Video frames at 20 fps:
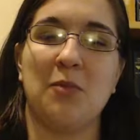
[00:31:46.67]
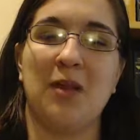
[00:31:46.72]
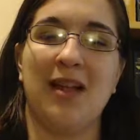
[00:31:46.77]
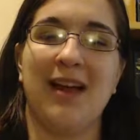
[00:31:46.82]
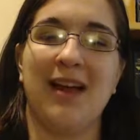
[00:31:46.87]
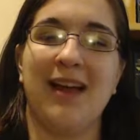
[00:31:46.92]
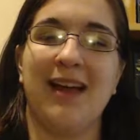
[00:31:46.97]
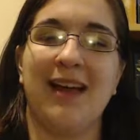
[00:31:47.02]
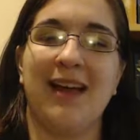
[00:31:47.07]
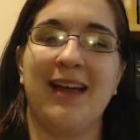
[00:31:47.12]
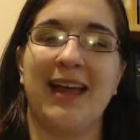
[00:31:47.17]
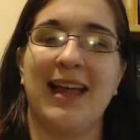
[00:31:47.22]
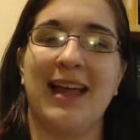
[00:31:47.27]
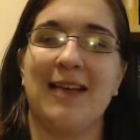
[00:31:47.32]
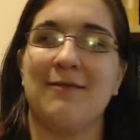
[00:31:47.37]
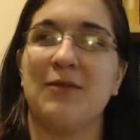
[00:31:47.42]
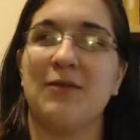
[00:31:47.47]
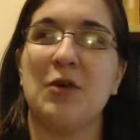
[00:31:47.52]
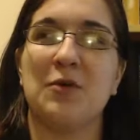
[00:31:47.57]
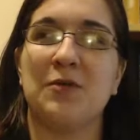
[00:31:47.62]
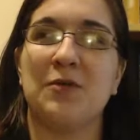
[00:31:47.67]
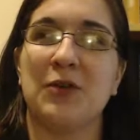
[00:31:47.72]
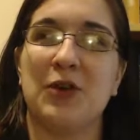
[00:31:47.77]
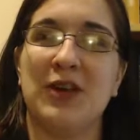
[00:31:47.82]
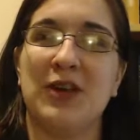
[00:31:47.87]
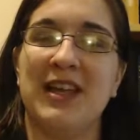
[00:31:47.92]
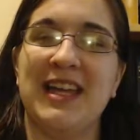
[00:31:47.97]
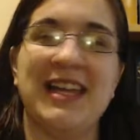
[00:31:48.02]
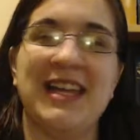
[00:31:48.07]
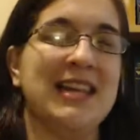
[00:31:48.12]
well, I can't vote
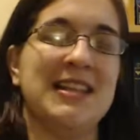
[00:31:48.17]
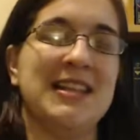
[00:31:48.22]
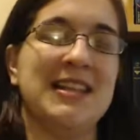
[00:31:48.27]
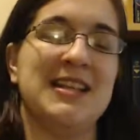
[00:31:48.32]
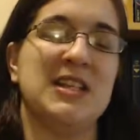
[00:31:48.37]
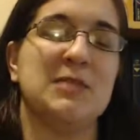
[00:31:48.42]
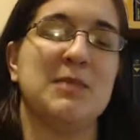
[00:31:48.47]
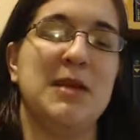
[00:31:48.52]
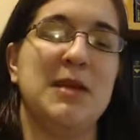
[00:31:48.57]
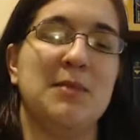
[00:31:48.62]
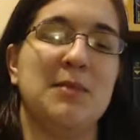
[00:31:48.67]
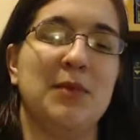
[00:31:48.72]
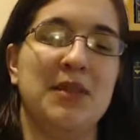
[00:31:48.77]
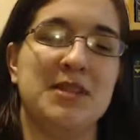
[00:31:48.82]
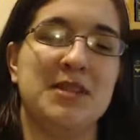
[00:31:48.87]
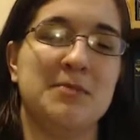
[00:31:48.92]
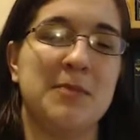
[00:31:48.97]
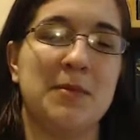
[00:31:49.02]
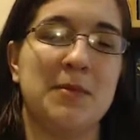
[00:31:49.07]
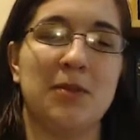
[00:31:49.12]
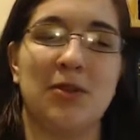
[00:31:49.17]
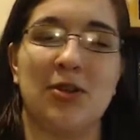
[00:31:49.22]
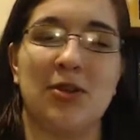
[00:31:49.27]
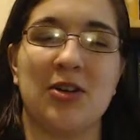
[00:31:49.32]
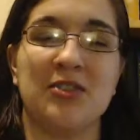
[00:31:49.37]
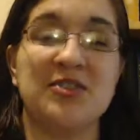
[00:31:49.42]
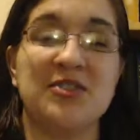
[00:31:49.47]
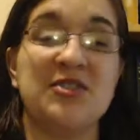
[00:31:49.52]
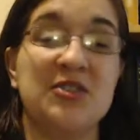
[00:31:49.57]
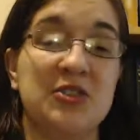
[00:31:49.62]
for any of these people are
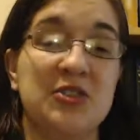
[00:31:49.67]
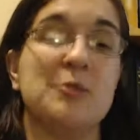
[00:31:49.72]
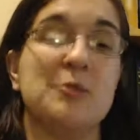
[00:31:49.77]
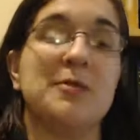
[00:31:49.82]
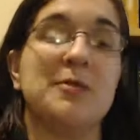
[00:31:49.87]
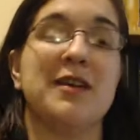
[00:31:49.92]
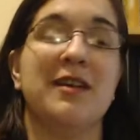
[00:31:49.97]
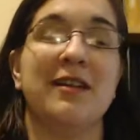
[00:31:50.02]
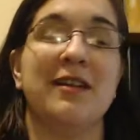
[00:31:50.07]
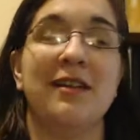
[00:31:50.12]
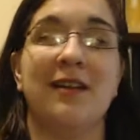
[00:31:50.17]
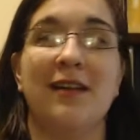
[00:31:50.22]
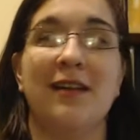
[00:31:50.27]
all stupid,